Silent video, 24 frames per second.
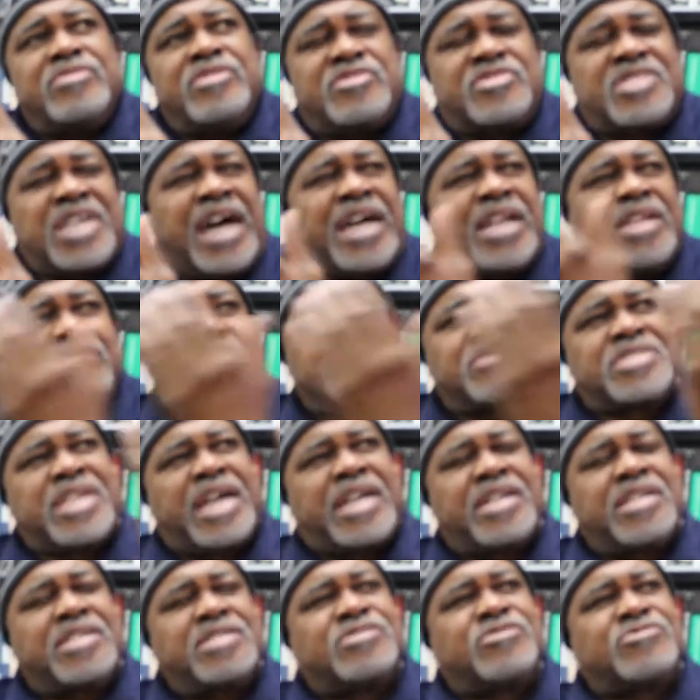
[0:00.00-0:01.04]
the side of the
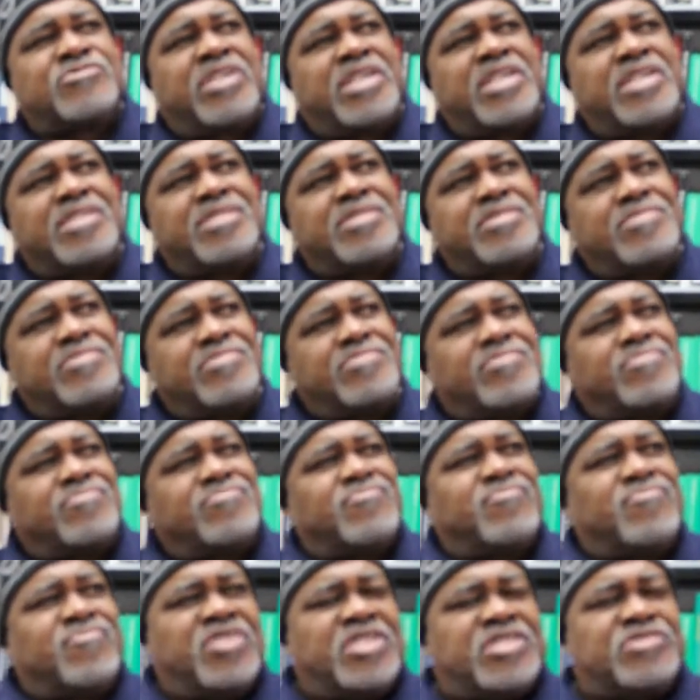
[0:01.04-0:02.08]
side of the train
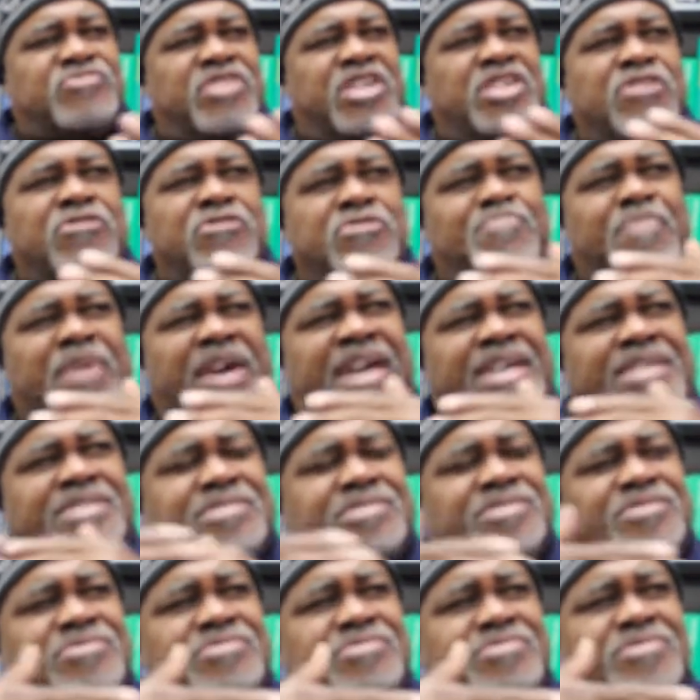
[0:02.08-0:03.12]
where the train goes
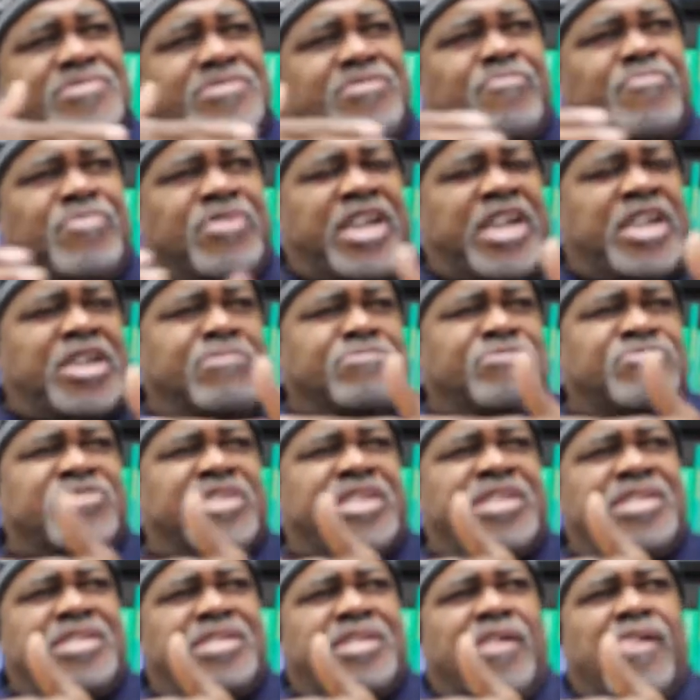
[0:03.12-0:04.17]
past, you, the layup
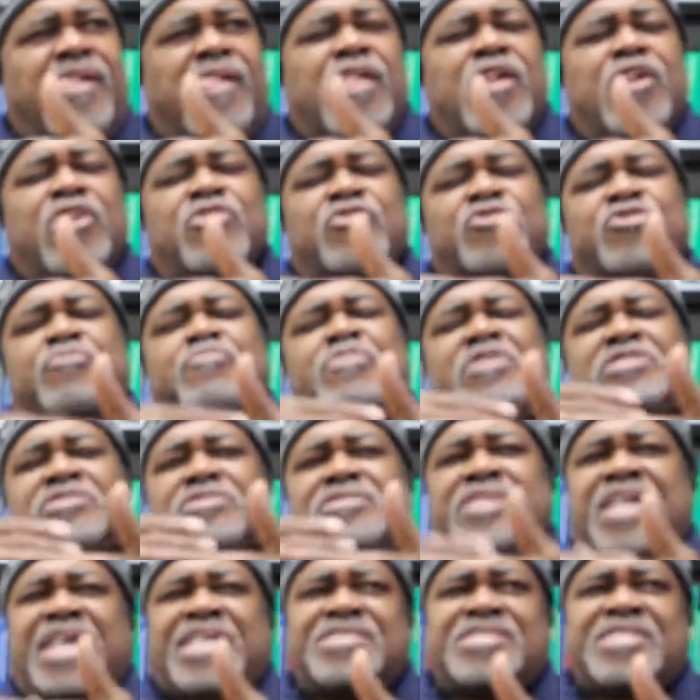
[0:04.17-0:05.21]
train, you can
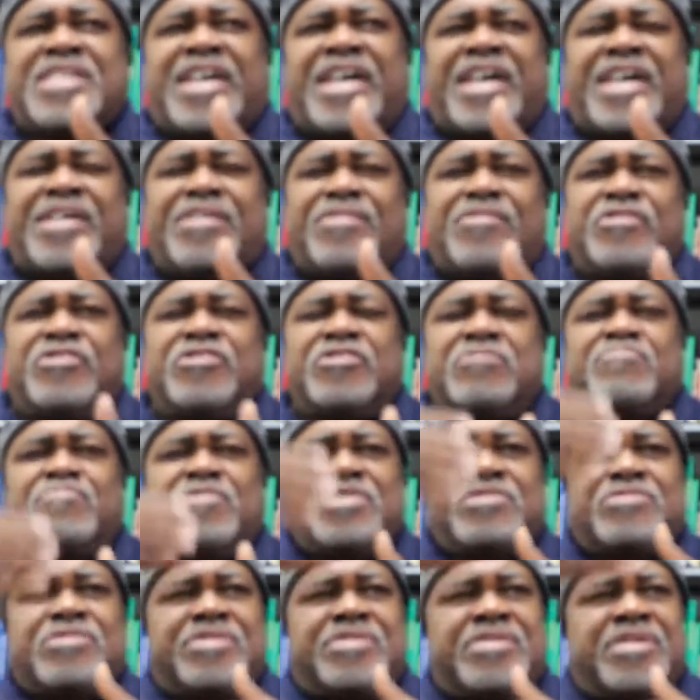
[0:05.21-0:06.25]
piece on that side, or you can
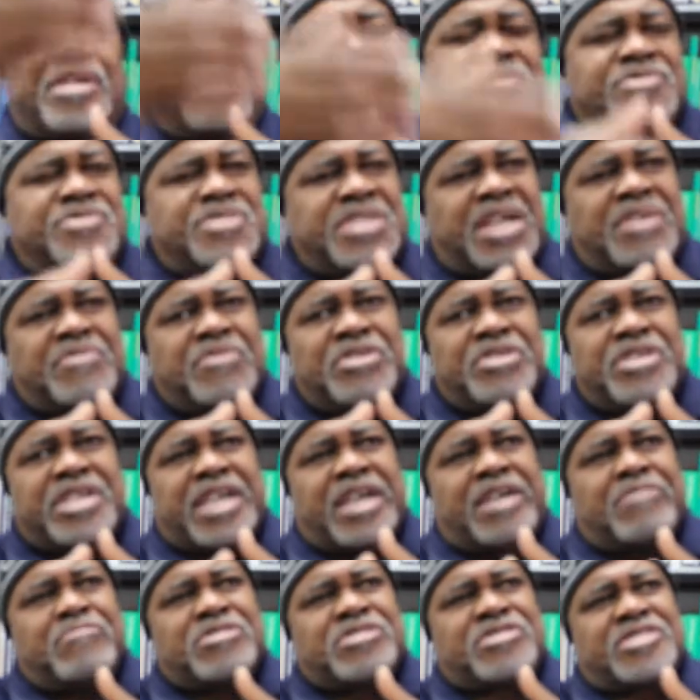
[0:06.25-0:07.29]
piece on the other side where you
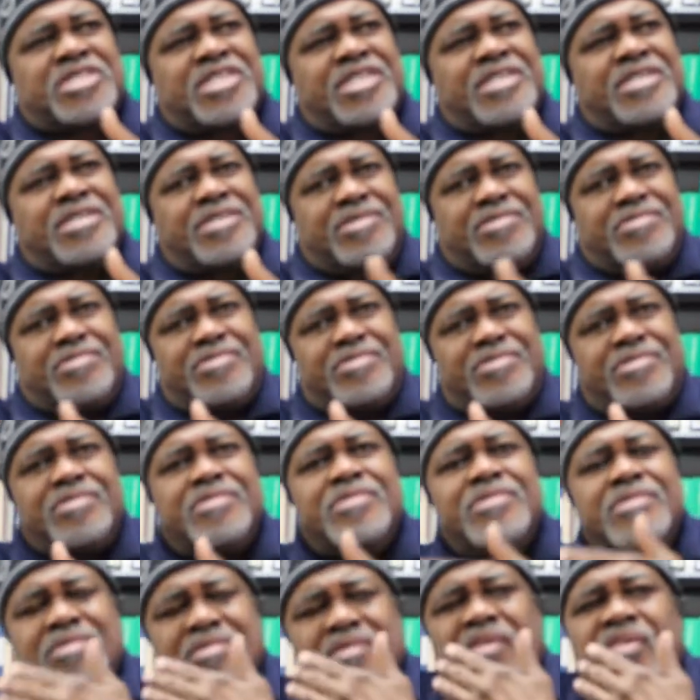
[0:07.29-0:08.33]
can't be seen.
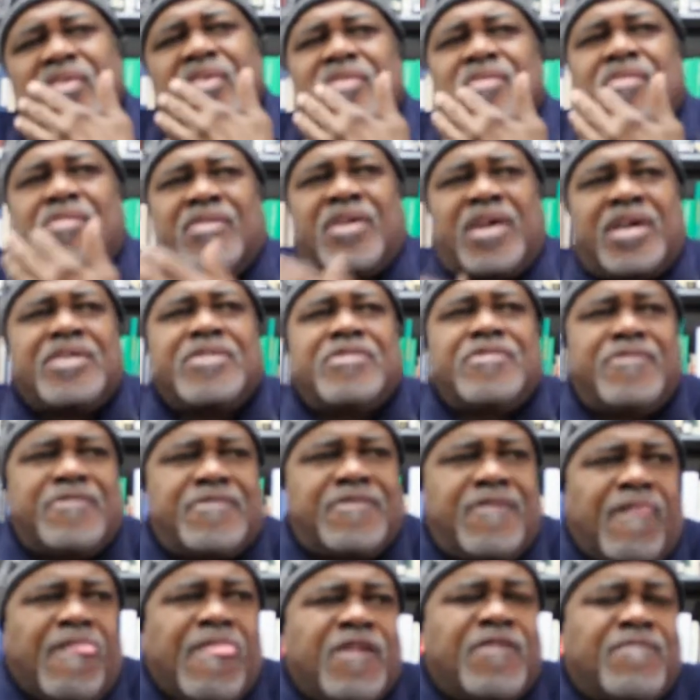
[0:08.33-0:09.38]
Okay, okay, yeah, right.
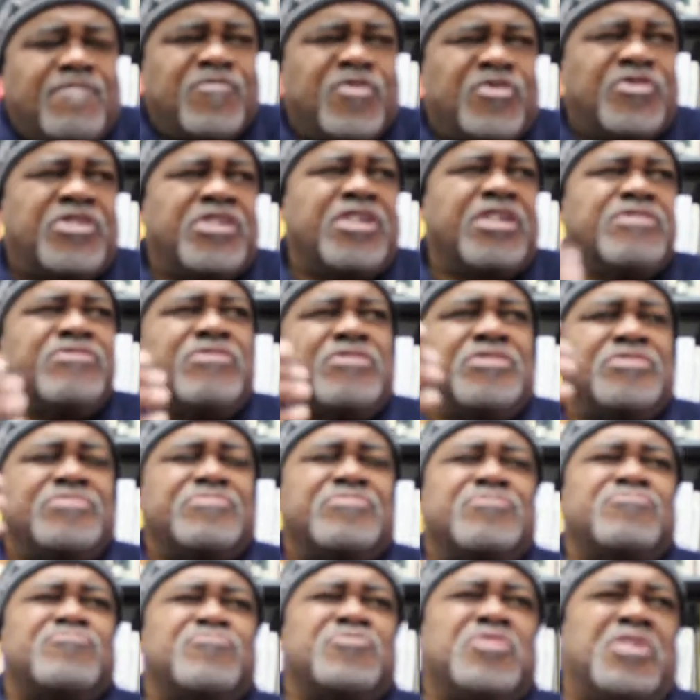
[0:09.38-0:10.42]
yeah, yeah. on, on
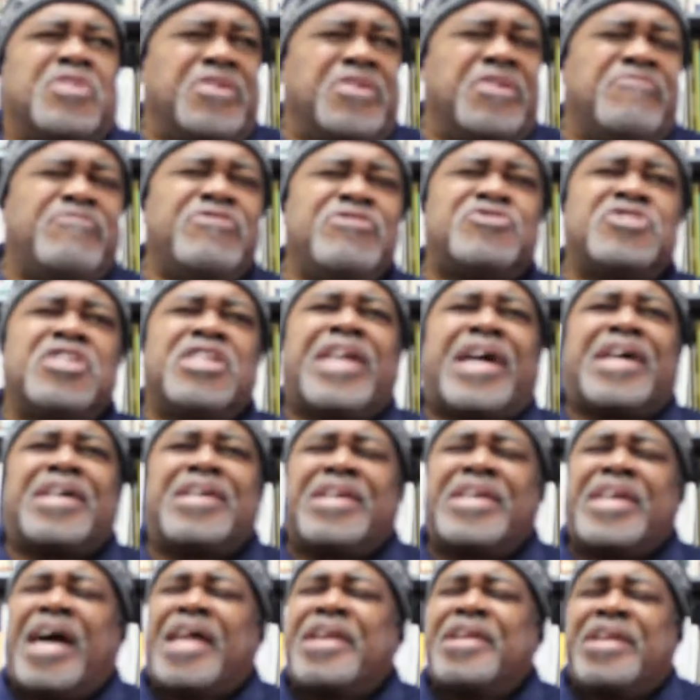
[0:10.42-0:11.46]
if you see like
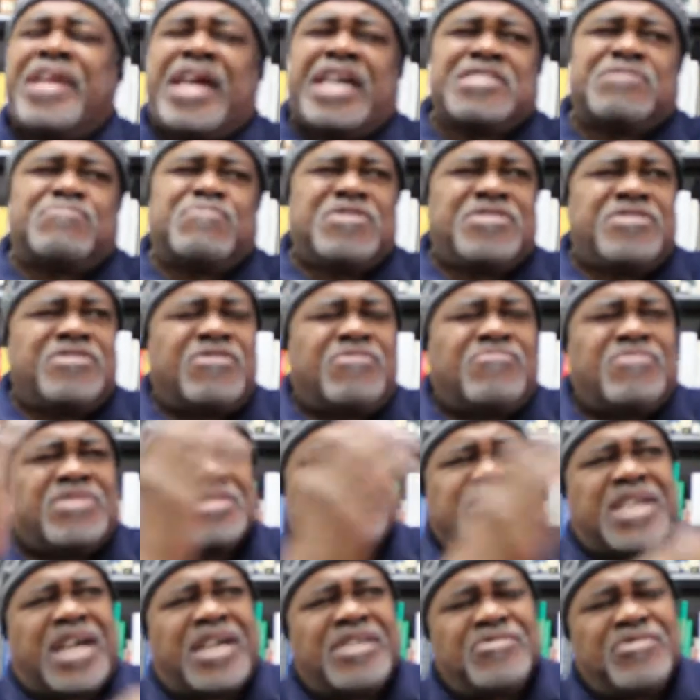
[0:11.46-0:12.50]
a lot of nice pieces on
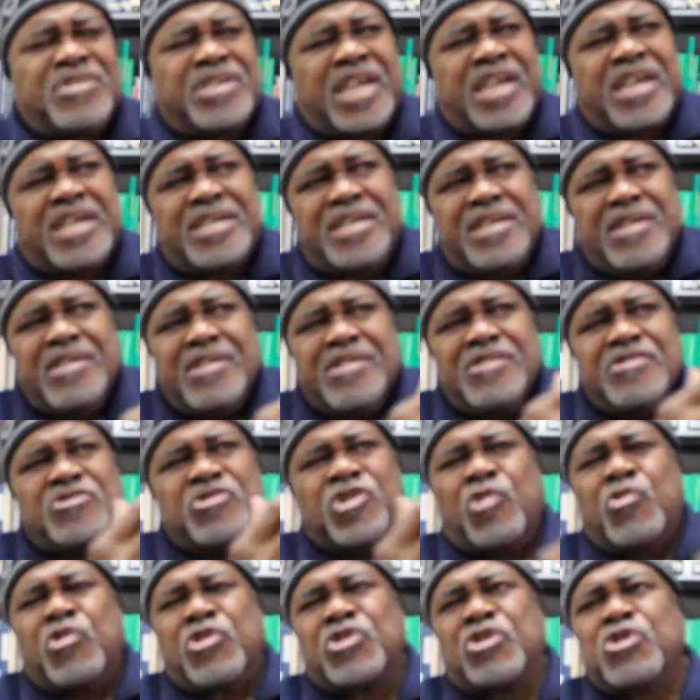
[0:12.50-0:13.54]
one side, you can't,
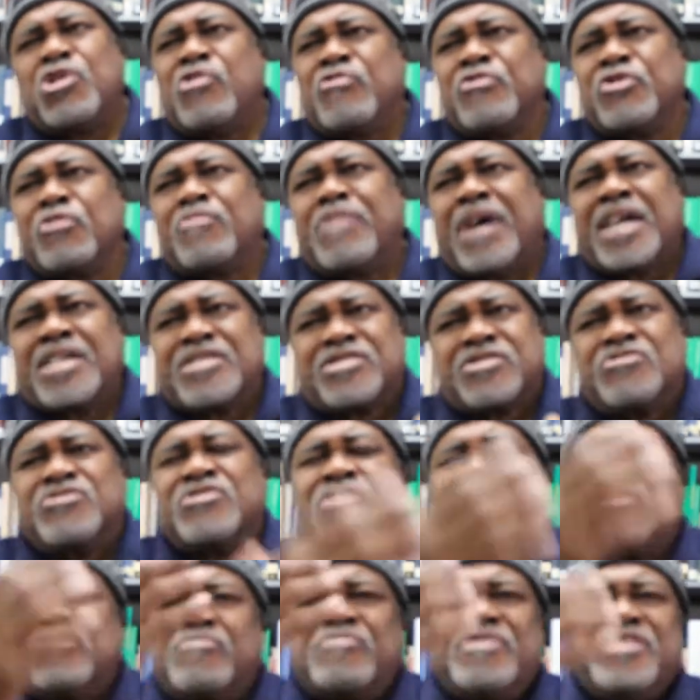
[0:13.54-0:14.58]
you don't want to go over nobody, so
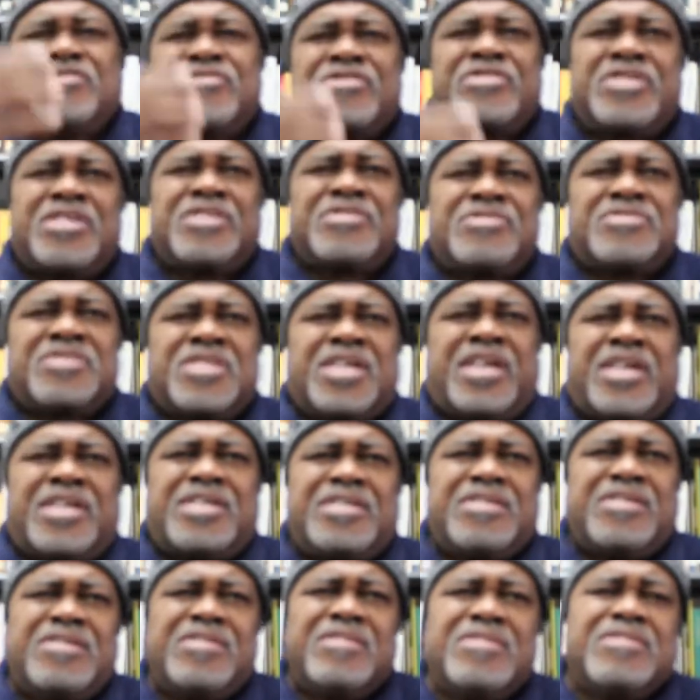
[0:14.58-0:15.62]
you're in your piece on the other
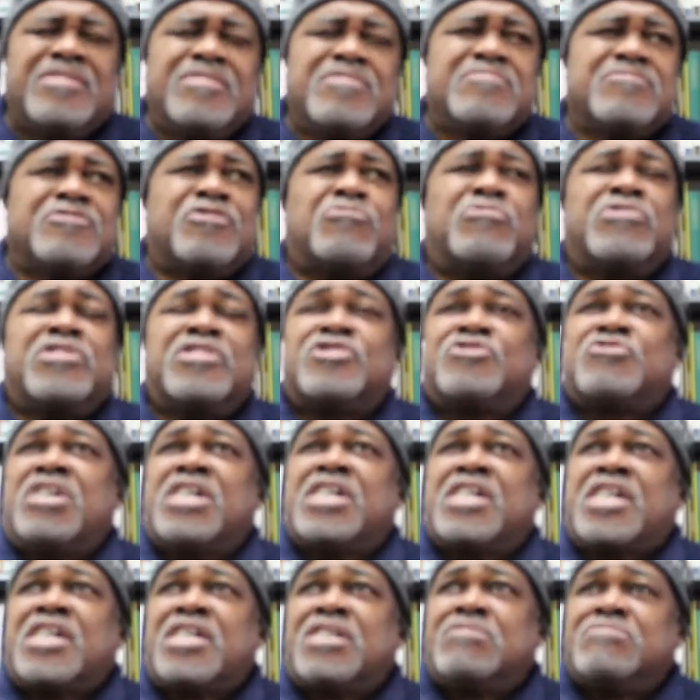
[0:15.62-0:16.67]
side. Yeah. So when the
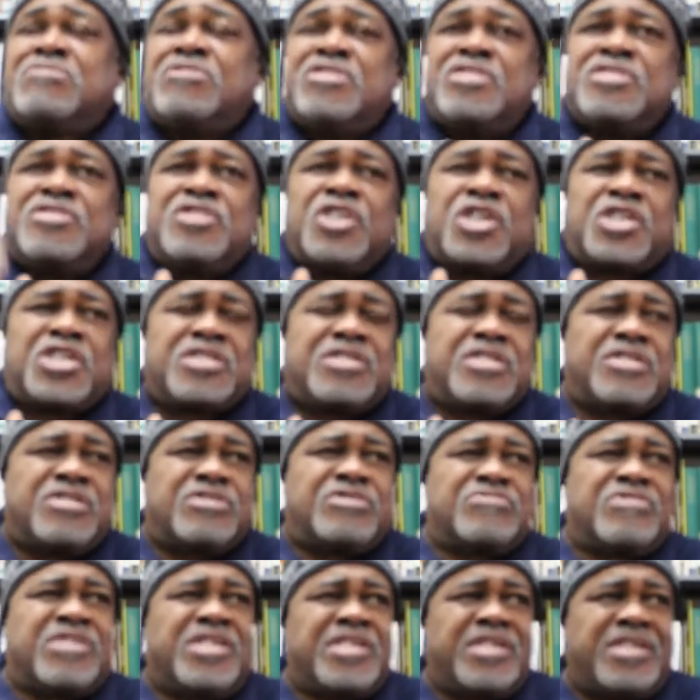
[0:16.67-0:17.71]
train comes, you just duck under the
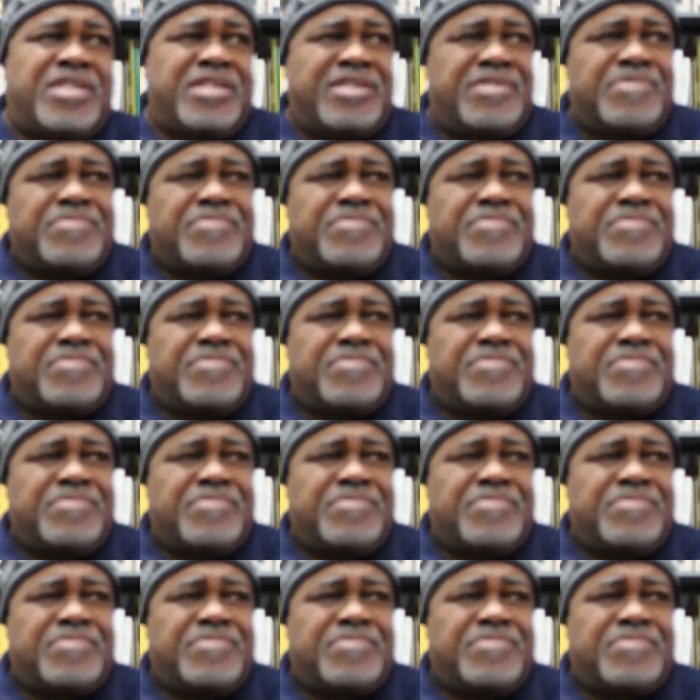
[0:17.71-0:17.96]
train.